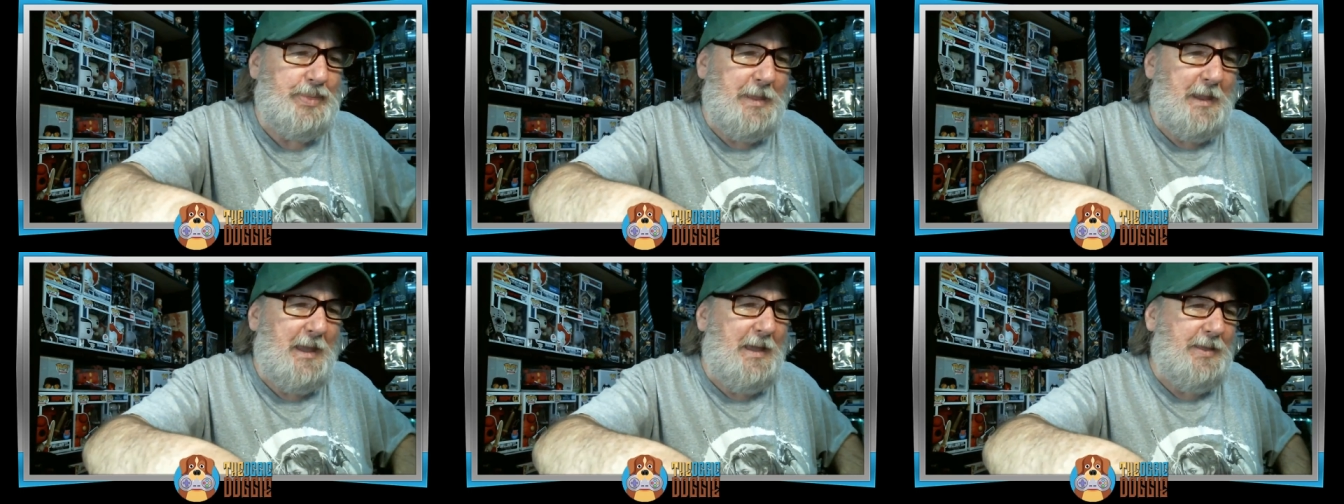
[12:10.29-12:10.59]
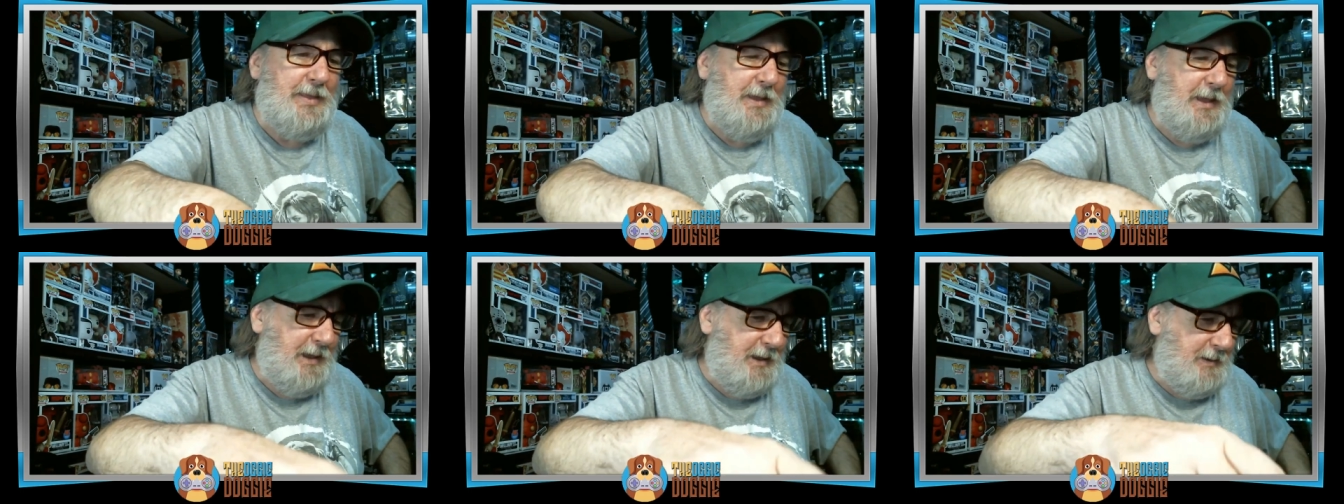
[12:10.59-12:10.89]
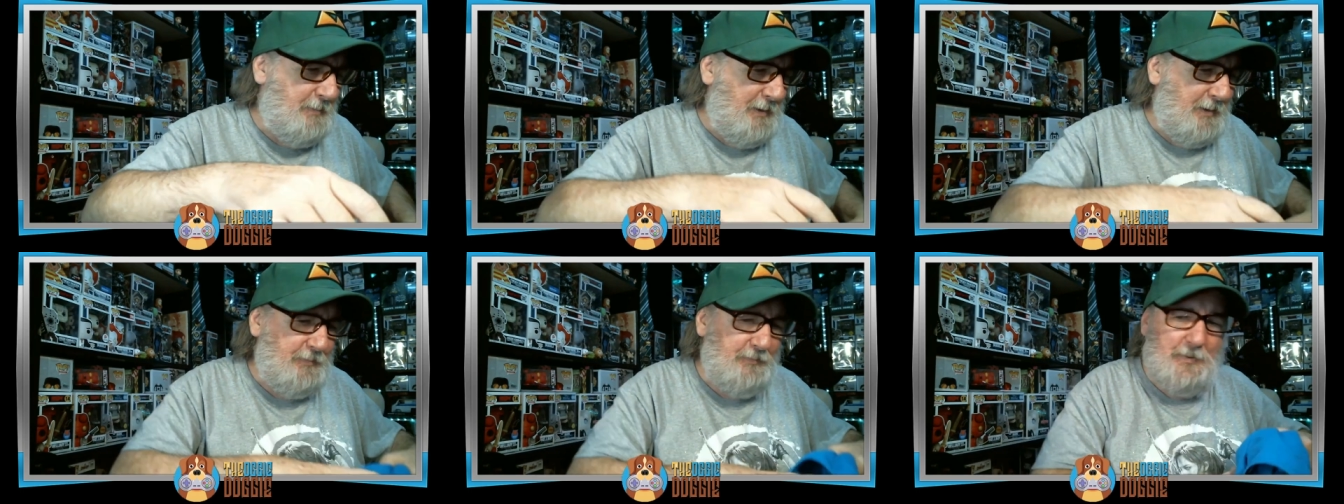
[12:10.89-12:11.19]
I
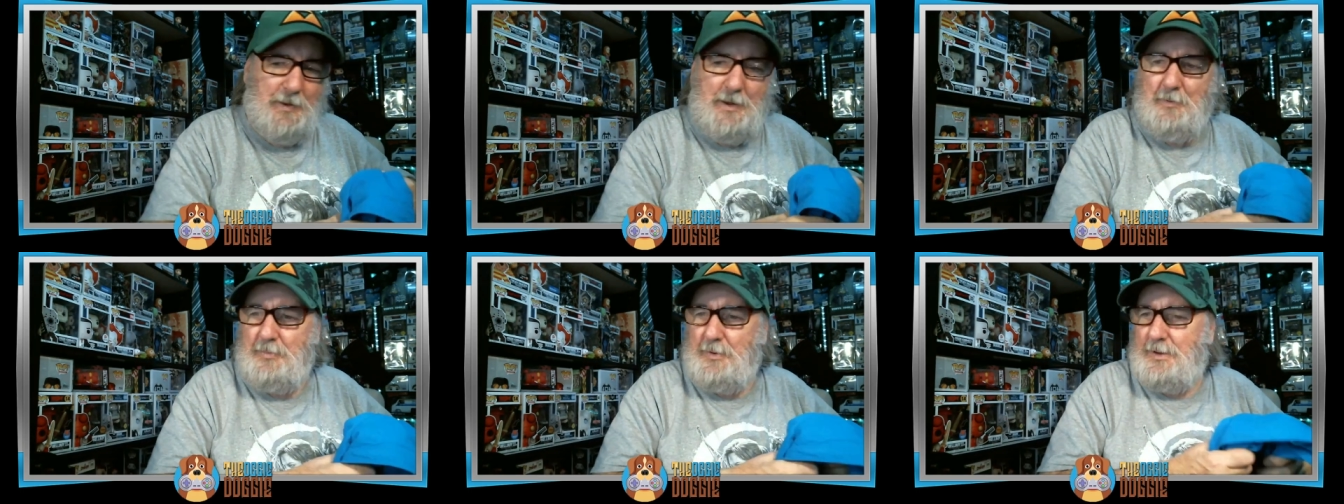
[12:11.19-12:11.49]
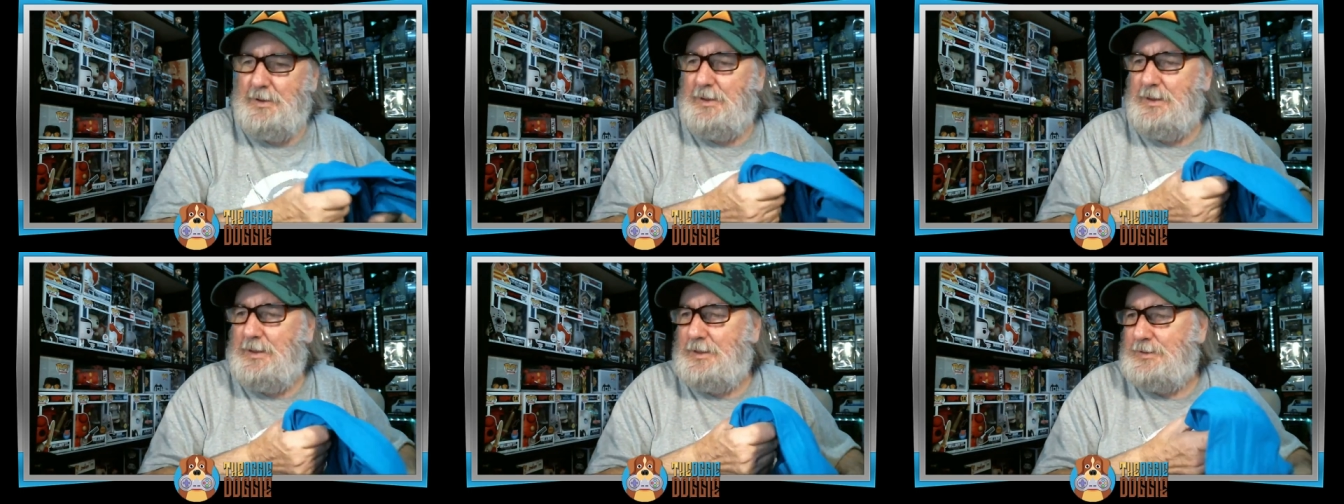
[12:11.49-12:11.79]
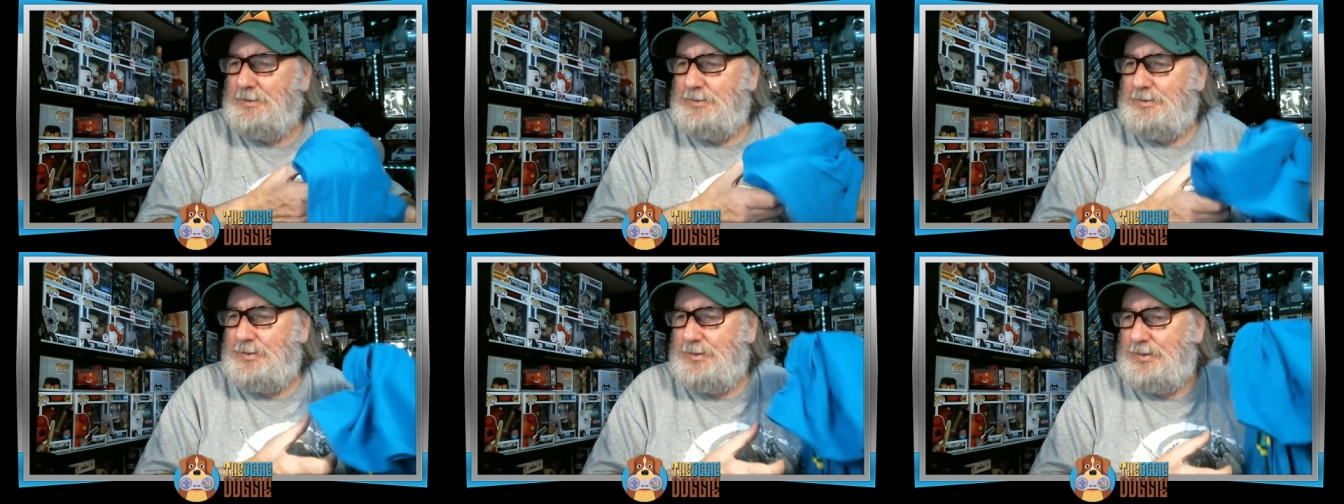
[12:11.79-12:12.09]
think my favorite
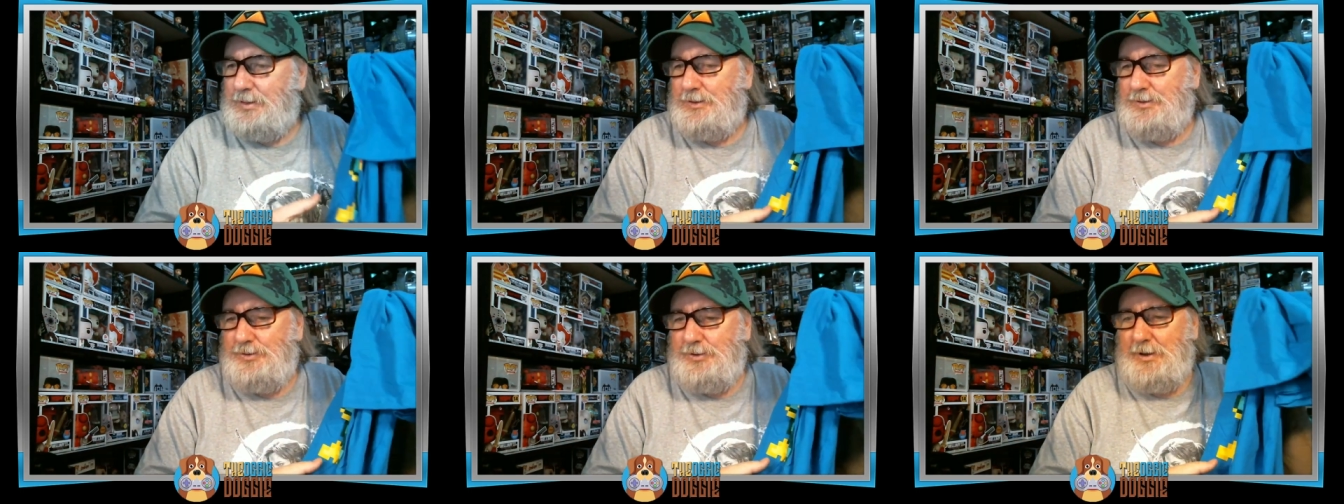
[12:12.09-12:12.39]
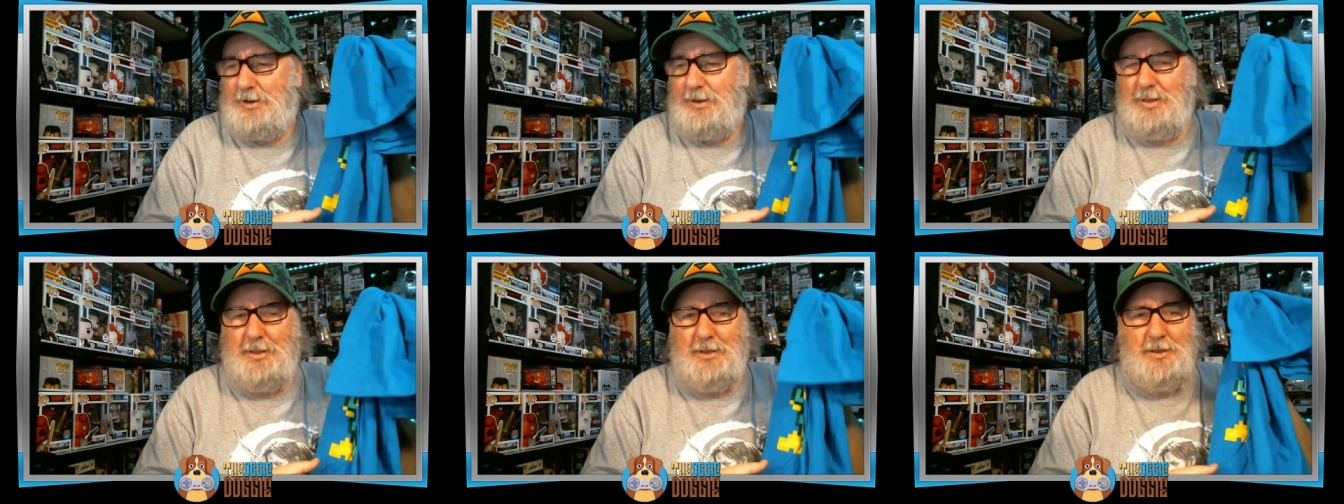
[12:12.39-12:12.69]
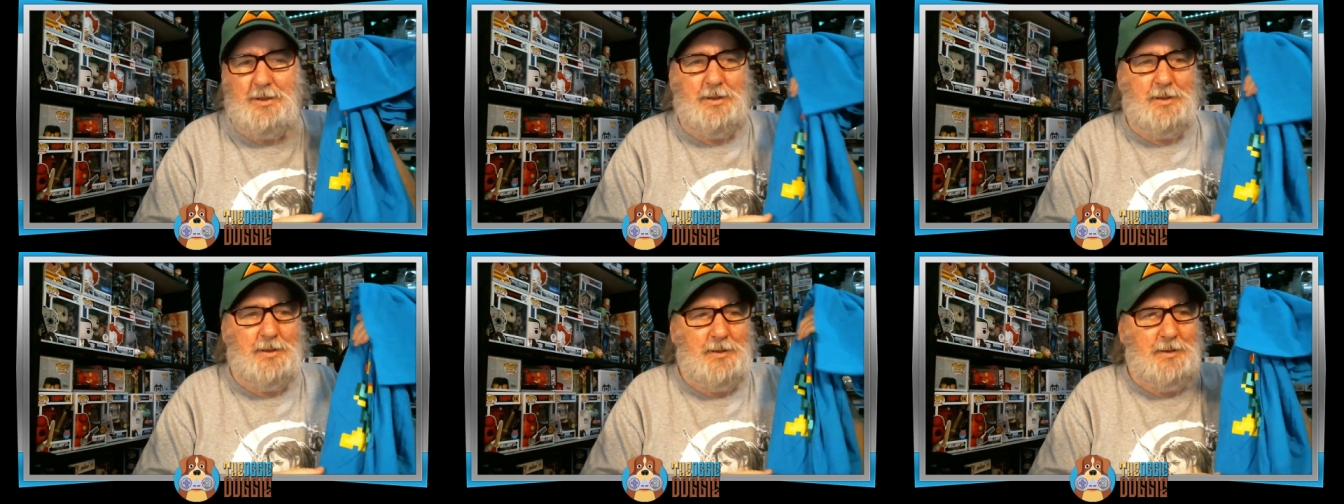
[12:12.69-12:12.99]
is the,
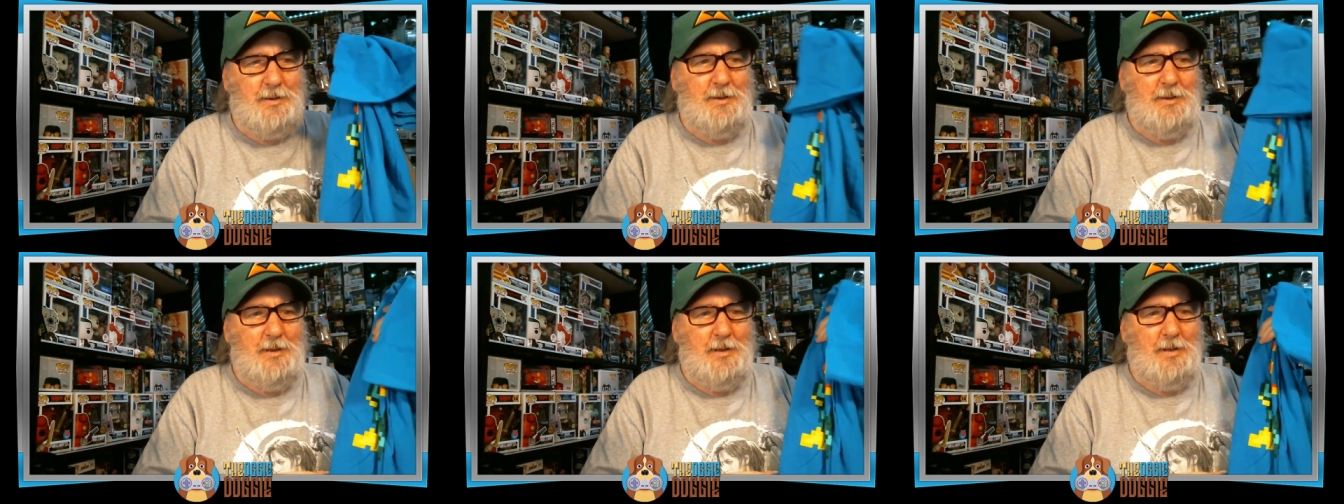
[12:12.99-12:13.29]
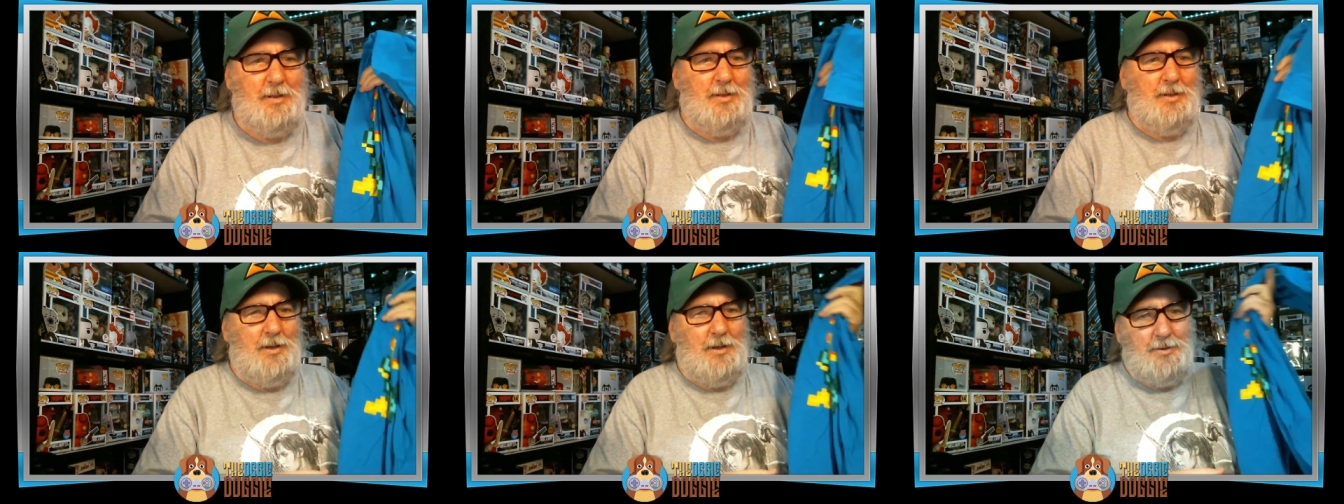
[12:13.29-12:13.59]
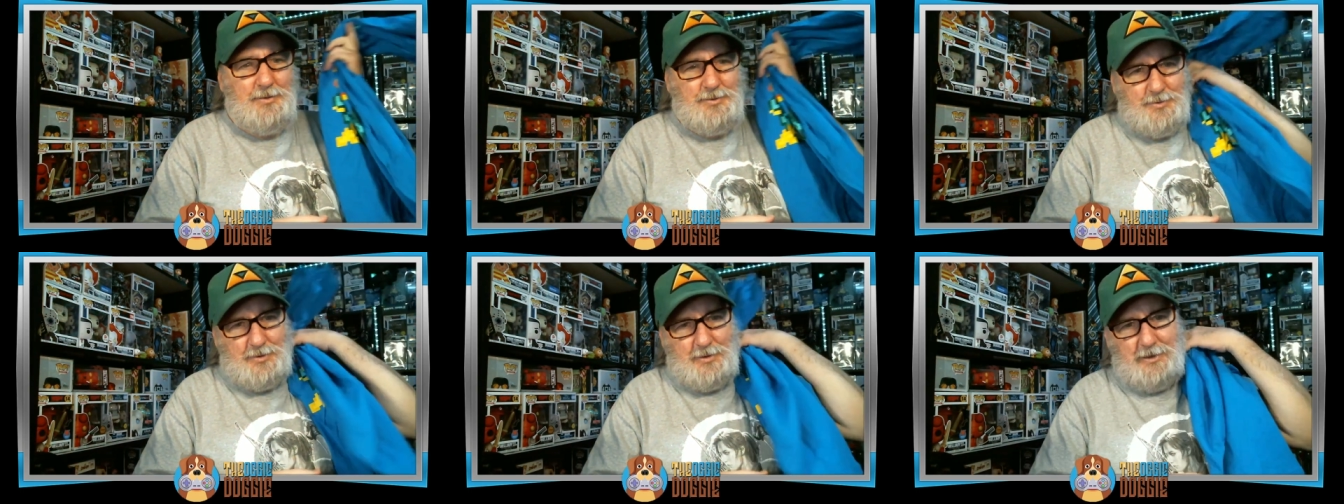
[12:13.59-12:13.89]
the
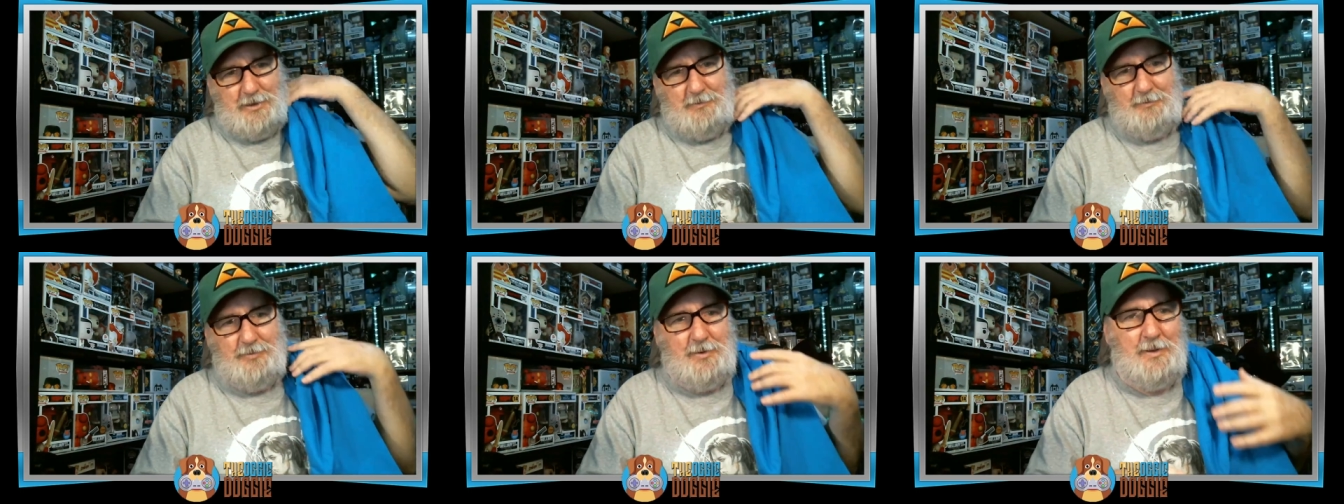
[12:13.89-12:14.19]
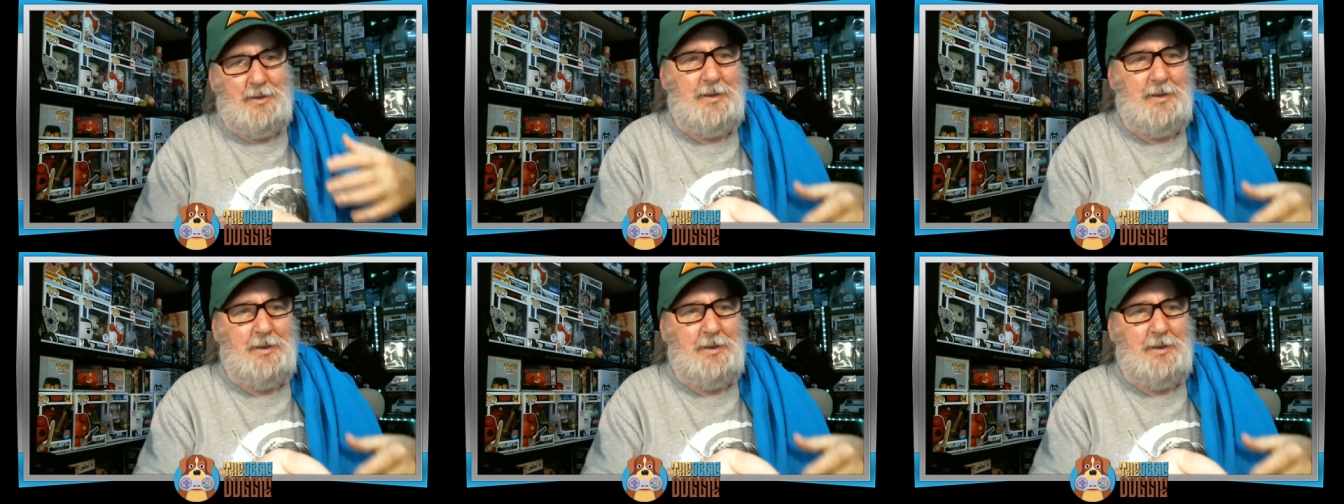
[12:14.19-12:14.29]
long sleeve.